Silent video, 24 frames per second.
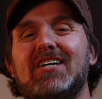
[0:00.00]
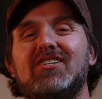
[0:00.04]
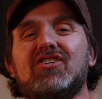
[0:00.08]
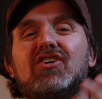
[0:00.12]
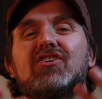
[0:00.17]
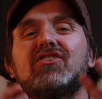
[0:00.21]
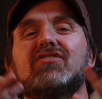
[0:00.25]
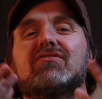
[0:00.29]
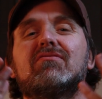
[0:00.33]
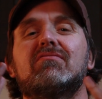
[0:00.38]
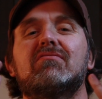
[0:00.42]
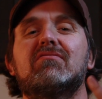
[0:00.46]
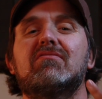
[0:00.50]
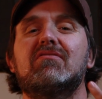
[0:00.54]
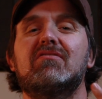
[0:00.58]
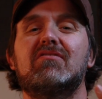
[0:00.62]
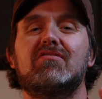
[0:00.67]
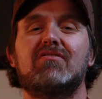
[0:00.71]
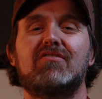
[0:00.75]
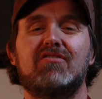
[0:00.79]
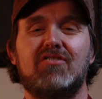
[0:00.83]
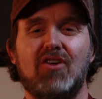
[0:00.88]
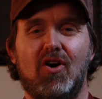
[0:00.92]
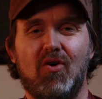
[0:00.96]
I just
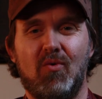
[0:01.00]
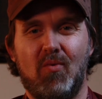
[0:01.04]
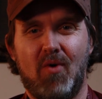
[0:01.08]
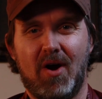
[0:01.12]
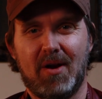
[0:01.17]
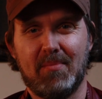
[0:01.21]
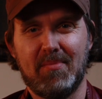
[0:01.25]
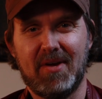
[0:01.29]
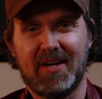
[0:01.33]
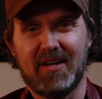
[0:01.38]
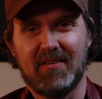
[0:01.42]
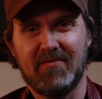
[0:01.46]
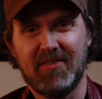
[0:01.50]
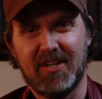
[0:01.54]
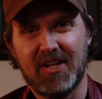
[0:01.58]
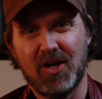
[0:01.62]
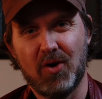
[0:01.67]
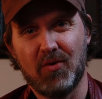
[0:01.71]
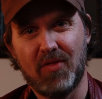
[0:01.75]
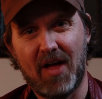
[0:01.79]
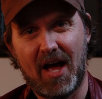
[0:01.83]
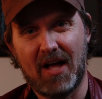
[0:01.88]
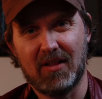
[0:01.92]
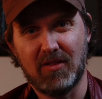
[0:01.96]
don't want to make a
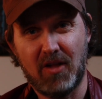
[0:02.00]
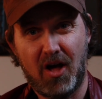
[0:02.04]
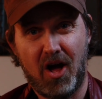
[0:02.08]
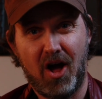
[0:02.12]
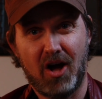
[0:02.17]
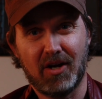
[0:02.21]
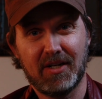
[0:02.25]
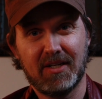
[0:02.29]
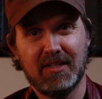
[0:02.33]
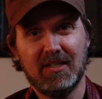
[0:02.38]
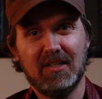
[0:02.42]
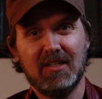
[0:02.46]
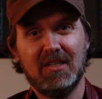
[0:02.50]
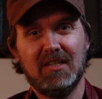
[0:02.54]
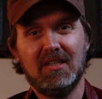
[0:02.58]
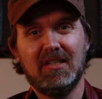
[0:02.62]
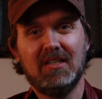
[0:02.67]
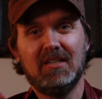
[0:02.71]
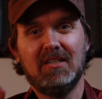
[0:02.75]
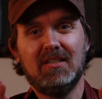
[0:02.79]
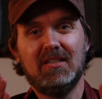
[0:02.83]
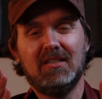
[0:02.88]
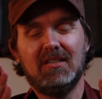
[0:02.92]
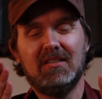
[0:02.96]
video that long
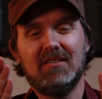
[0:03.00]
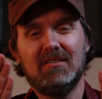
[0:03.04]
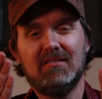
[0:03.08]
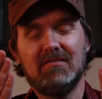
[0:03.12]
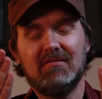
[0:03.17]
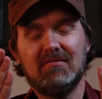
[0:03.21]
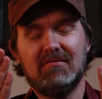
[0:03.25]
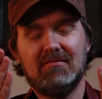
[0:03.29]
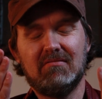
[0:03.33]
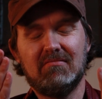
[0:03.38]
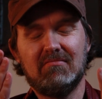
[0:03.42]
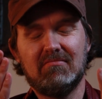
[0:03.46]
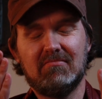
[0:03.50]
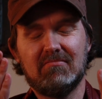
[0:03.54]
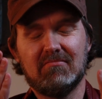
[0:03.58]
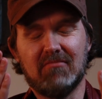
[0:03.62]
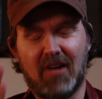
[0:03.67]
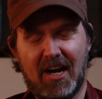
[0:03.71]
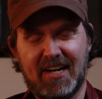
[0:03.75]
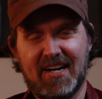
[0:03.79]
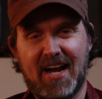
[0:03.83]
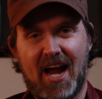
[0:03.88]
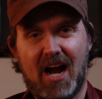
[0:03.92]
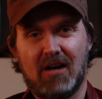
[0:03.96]

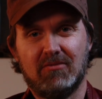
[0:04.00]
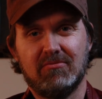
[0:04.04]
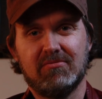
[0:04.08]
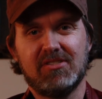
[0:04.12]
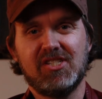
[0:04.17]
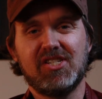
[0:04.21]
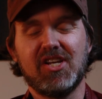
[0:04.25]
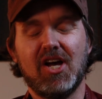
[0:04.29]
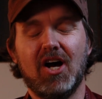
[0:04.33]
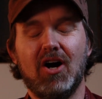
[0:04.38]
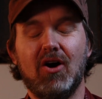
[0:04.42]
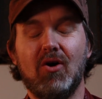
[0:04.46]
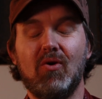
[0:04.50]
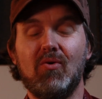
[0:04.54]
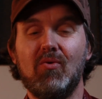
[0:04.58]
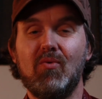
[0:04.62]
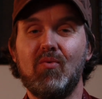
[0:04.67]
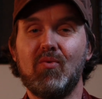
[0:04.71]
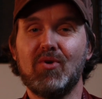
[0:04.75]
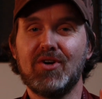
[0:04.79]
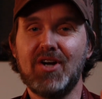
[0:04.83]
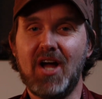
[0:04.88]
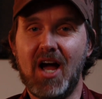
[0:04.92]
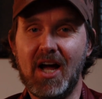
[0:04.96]
right now. So
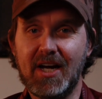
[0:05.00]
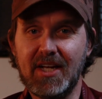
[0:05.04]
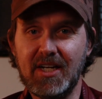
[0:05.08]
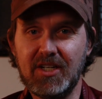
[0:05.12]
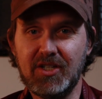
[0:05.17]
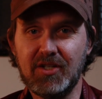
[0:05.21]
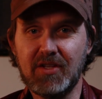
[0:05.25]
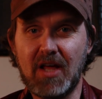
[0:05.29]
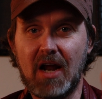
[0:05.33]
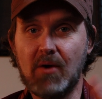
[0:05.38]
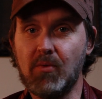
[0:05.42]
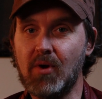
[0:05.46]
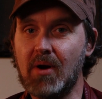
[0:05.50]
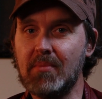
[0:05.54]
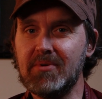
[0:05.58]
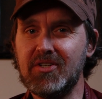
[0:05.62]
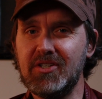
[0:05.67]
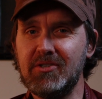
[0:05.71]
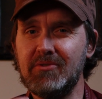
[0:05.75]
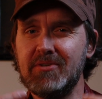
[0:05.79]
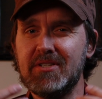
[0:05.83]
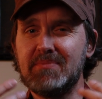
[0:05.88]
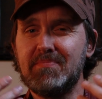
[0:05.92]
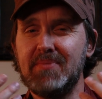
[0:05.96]
we're not going to do that. What I'm going
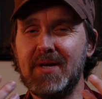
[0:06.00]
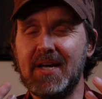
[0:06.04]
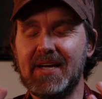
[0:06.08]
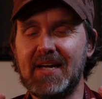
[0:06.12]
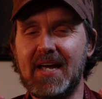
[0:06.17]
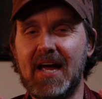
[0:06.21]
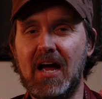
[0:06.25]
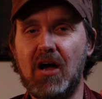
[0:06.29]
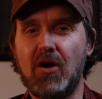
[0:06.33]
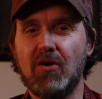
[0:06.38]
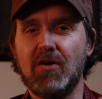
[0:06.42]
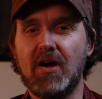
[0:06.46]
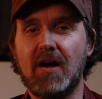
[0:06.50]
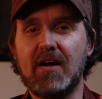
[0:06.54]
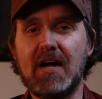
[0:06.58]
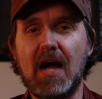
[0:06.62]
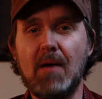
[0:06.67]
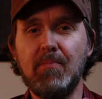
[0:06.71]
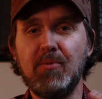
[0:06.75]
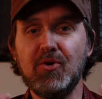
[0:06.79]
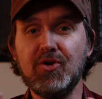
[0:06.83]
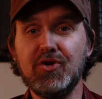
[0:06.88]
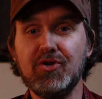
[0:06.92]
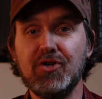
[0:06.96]
to do is pick out a
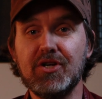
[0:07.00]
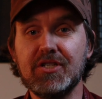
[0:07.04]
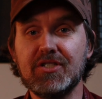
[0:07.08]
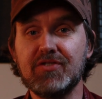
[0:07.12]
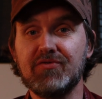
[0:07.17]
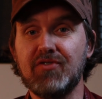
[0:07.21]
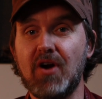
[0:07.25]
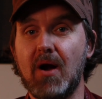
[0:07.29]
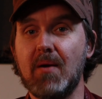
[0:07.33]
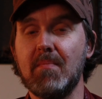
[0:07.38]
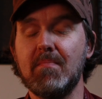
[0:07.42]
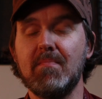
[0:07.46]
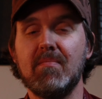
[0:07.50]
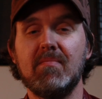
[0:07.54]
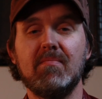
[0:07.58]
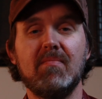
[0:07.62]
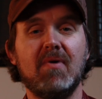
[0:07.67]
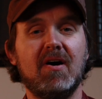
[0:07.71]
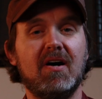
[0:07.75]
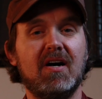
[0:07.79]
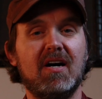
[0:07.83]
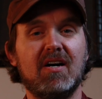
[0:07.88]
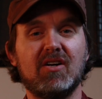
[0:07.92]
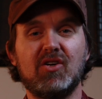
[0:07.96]
couple units from
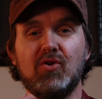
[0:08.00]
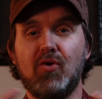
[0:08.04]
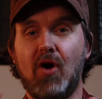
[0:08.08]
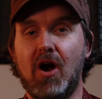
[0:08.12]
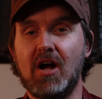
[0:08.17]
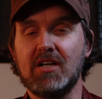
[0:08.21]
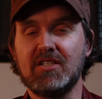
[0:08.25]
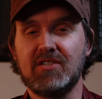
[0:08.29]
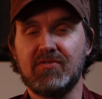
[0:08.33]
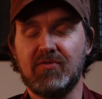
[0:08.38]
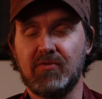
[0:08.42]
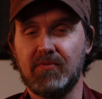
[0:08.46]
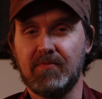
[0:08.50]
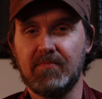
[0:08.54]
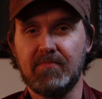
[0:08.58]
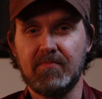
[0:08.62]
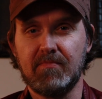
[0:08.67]
cross